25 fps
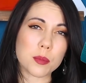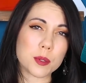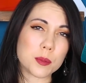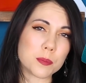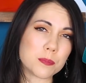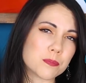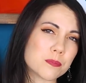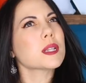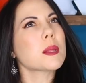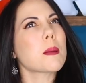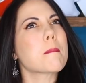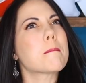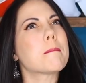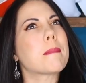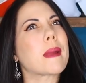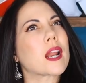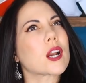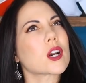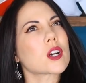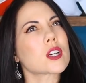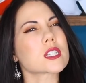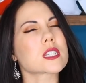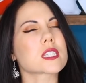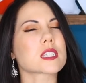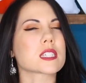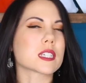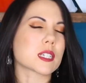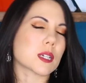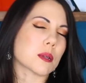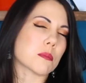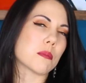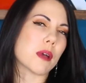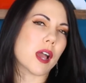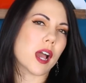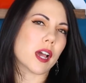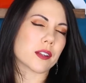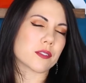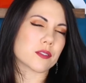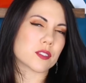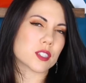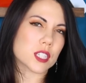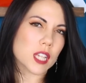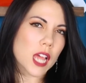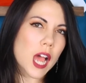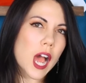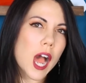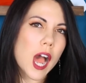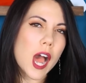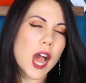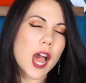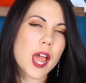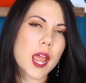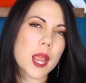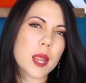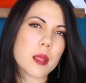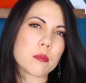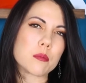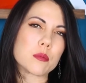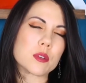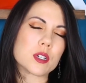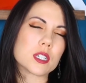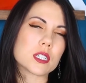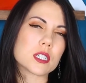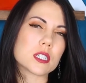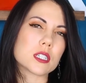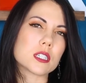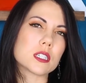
It took an embarrassing amount of time